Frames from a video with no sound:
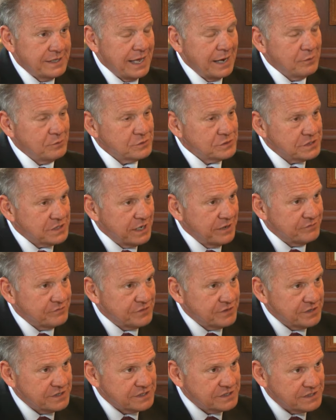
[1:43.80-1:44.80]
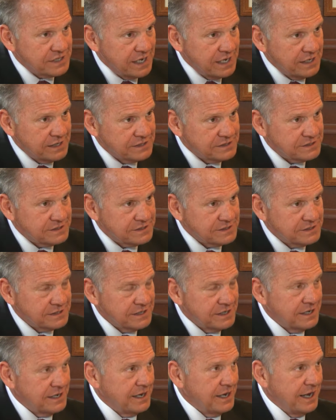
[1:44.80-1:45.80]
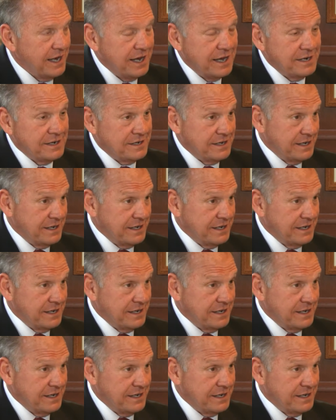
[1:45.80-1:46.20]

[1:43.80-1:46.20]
That was left to the states. And